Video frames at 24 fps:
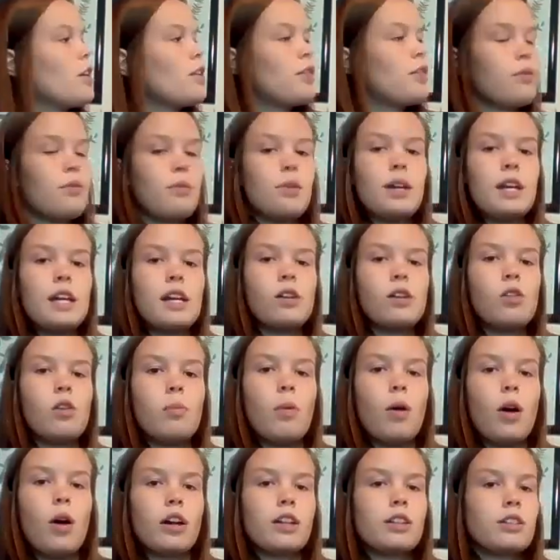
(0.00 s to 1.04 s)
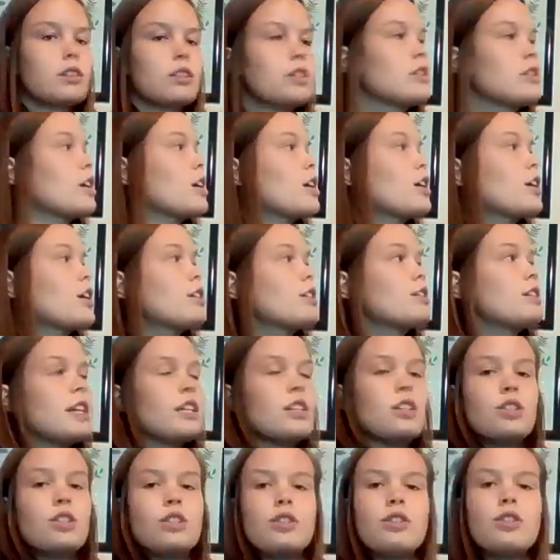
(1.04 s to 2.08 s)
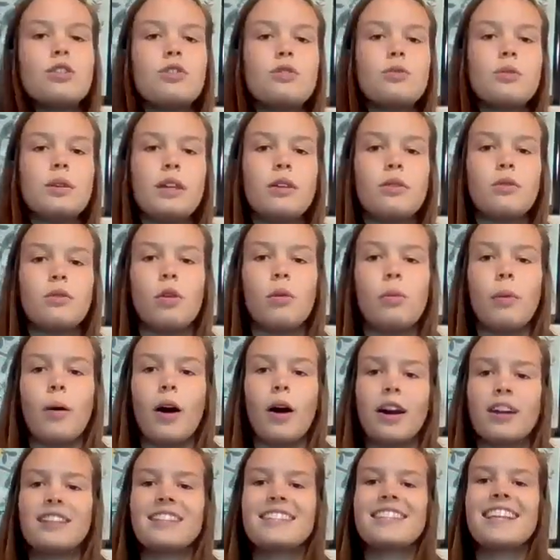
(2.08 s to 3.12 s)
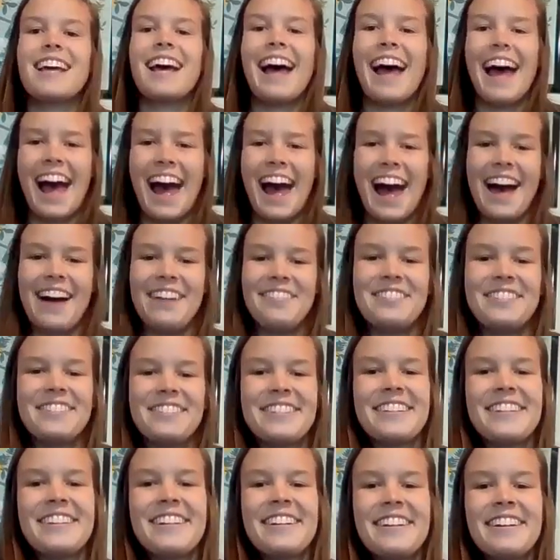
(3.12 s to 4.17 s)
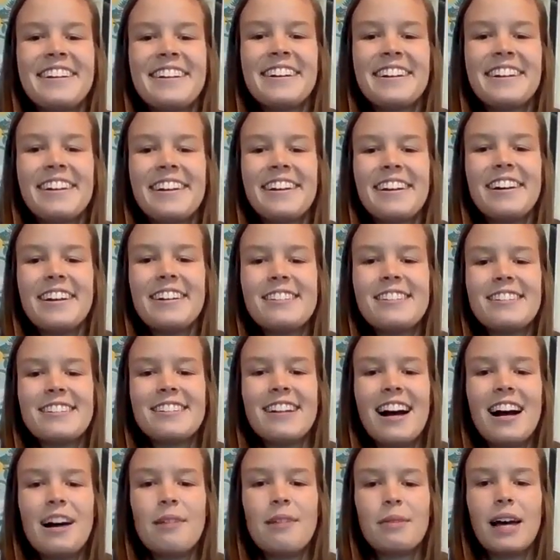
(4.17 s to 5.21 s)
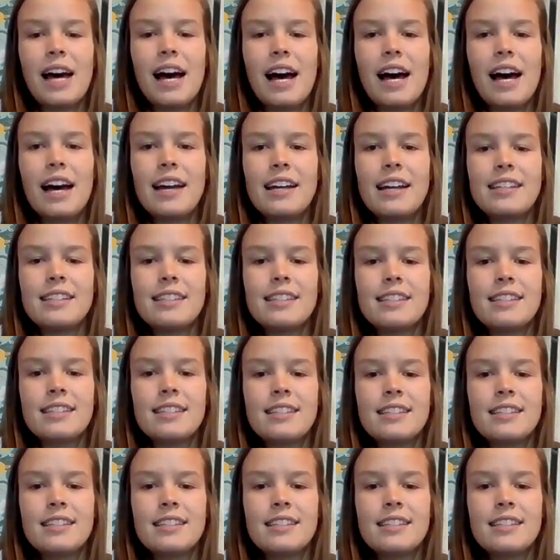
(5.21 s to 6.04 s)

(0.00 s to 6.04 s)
3 equal parts thirds, and 2 equal parts halves. Good job, guys.